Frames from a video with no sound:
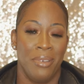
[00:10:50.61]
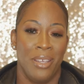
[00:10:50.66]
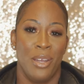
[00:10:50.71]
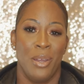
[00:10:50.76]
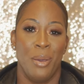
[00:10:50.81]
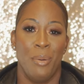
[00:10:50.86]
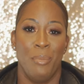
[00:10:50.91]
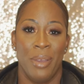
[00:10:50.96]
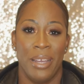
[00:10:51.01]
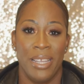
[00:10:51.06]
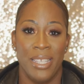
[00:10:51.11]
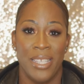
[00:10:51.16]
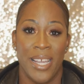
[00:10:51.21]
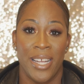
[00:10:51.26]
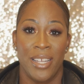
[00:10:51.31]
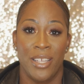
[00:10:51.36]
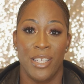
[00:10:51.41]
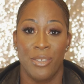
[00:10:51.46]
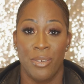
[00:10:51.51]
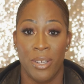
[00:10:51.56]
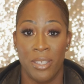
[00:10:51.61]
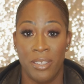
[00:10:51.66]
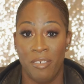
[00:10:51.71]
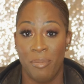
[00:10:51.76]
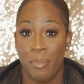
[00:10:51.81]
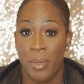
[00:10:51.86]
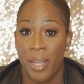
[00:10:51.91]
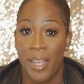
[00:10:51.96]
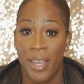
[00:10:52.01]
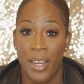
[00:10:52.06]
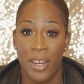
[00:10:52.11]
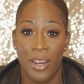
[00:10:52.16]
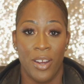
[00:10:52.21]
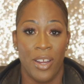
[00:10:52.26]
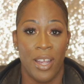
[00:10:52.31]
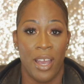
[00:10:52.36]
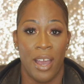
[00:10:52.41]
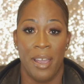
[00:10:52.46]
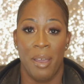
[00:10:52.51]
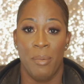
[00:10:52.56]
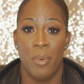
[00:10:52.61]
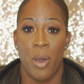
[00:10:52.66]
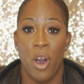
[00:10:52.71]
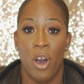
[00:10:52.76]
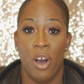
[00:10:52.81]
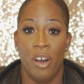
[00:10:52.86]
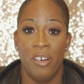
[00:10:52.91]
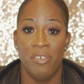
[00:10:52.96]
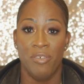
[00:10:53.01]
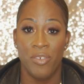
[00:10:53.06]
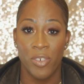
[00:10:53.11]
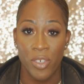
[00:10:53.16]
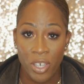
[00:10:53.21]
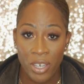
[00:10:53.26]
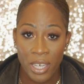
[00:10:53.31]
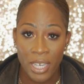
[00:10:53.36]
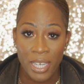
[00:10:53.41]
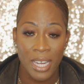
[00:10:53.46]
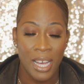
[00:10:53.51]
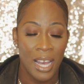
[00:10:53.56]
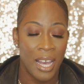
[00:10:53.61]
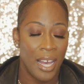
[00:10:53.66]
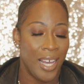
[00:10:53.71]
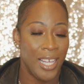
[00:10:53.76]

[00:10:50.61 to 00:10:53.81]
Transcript: you know, maintain the strength of my hair, I am all for it.